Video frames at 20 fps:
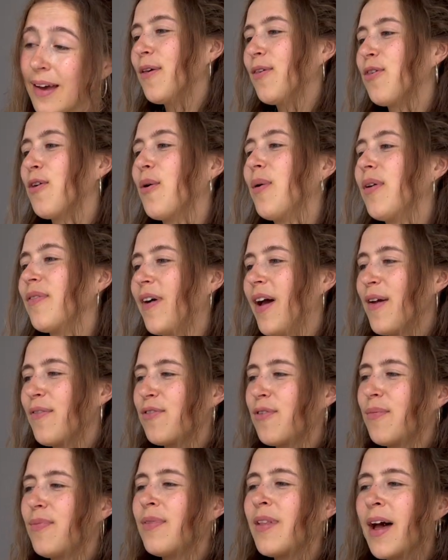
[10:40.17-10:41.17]
So if I have
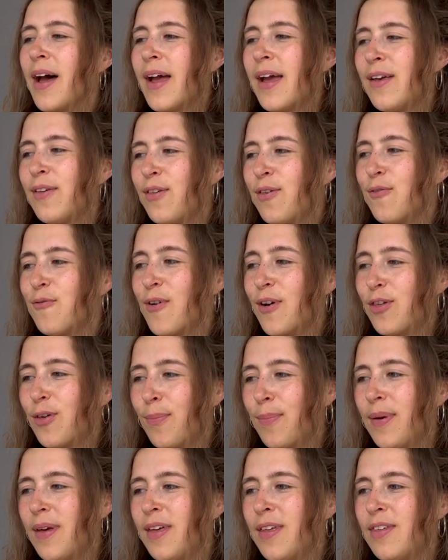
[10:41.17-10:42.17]
some nice
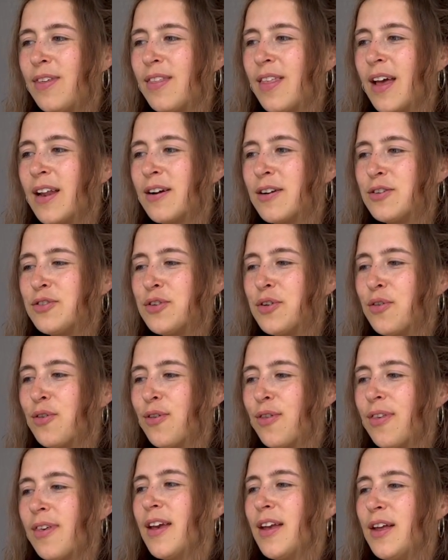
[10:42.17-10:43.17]
recipes that are
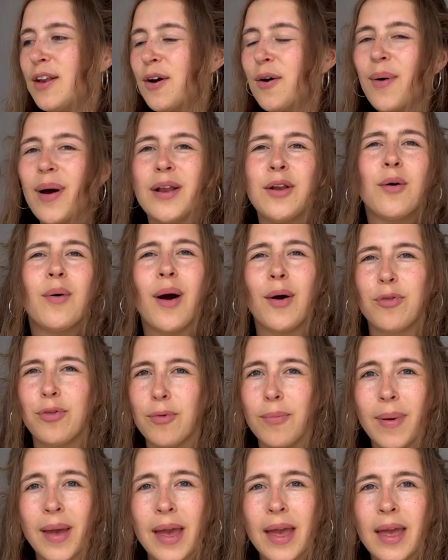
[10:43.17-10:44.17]
just, you know, I know how to
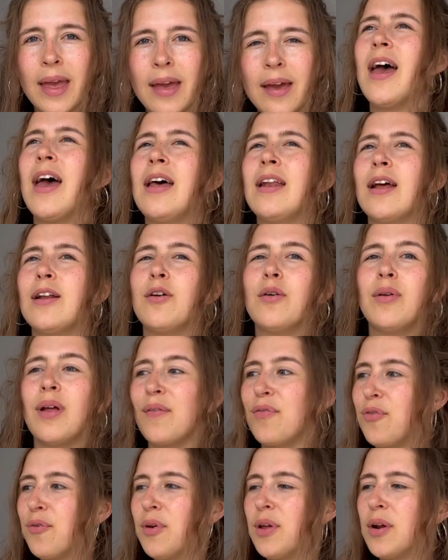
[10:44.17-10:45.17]
make and I don't
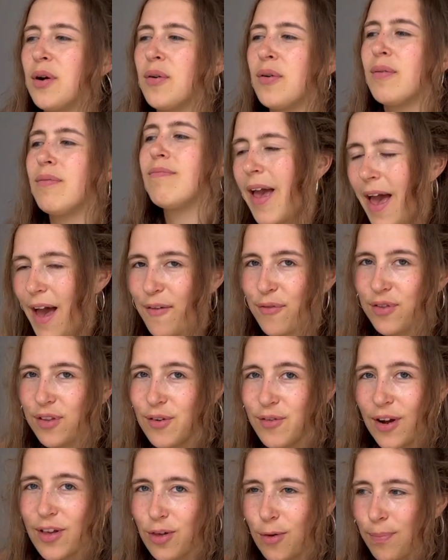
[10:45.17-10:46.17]
have to, you know, have the
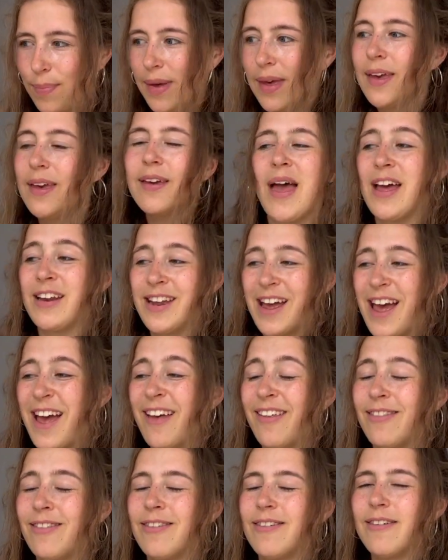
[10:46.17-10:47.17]
recipe at
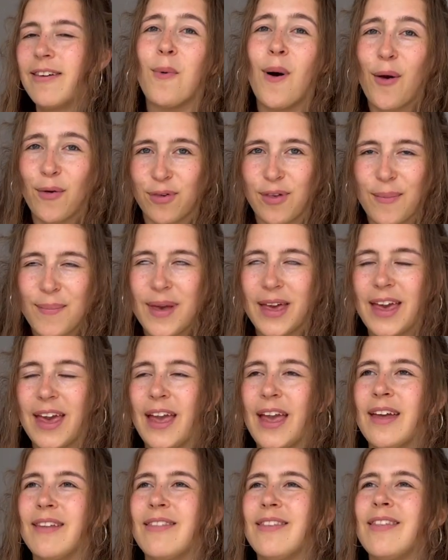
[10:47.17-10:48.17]
hand whilst I'm making
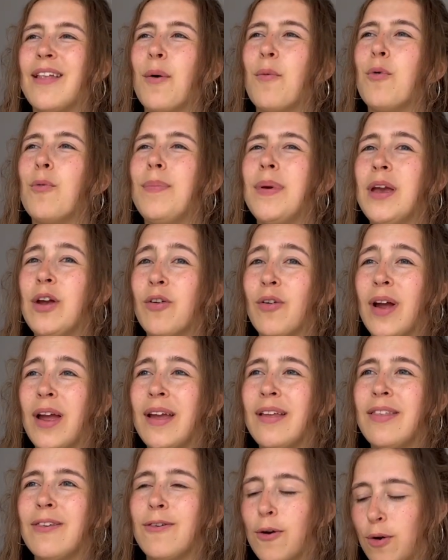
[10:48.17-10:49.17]
it, that would be
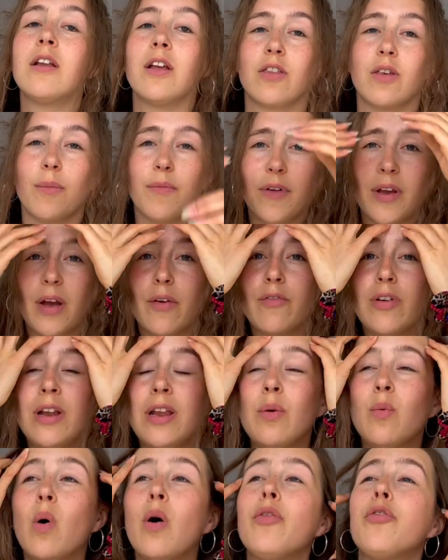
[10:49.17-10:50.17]
great. So that's something I really
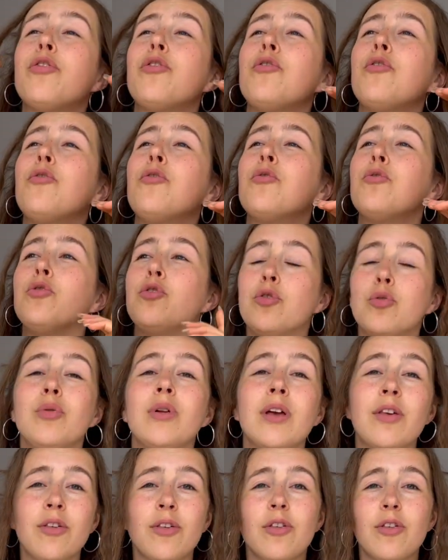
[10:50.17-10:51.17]
want to do
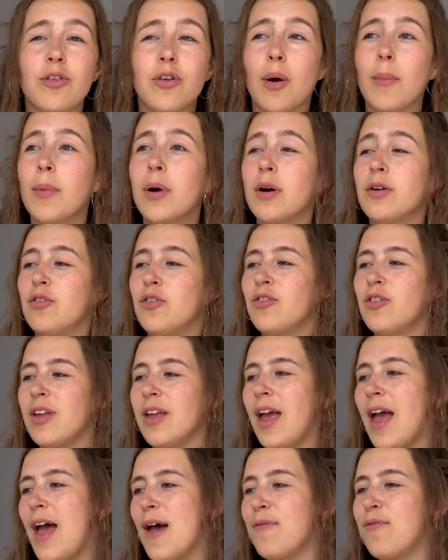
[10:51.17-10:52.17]
this summer, just
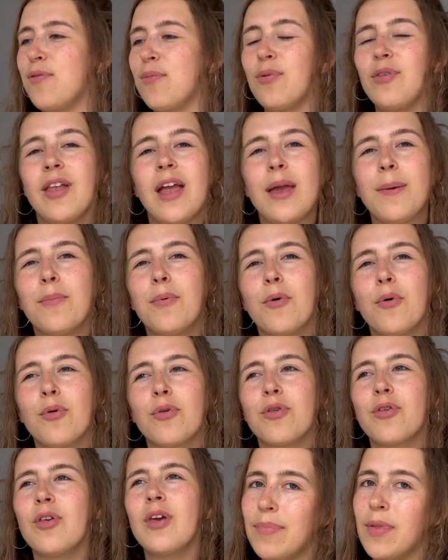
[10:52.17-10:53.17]
have some staples.